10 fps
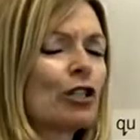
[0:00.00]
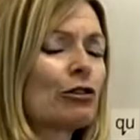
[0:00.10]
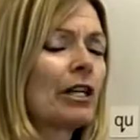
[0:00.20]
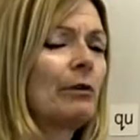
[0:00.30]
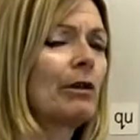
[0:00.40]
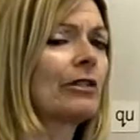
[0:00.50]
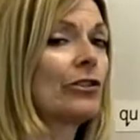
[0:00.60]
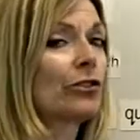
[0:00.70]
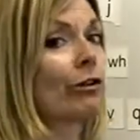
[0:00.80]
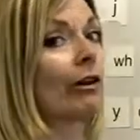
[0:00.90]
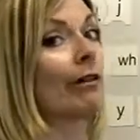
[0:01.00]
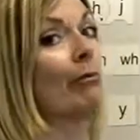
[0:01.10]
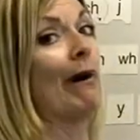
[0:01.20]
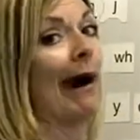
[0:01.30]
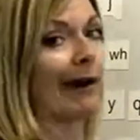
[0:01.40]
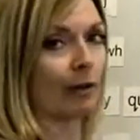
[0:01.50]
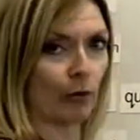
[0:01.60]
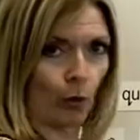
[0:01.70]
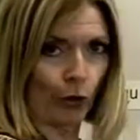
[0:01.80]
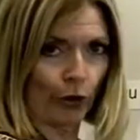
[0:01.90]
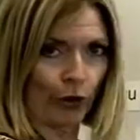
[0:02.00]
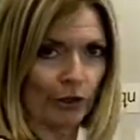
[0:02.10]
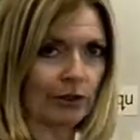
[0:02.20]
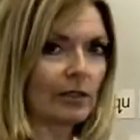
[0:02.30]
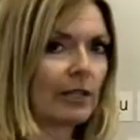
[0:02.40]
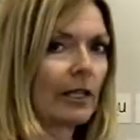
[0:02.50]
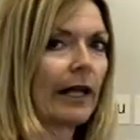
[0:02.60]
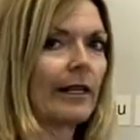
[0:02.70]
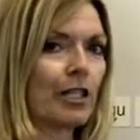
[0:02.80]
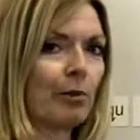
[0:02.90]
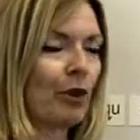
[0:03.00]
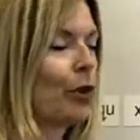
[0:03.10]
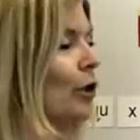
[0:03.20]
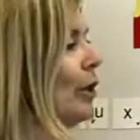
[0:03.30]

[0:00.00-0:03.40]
tricky because you start at the back of the word. It's a little atypical.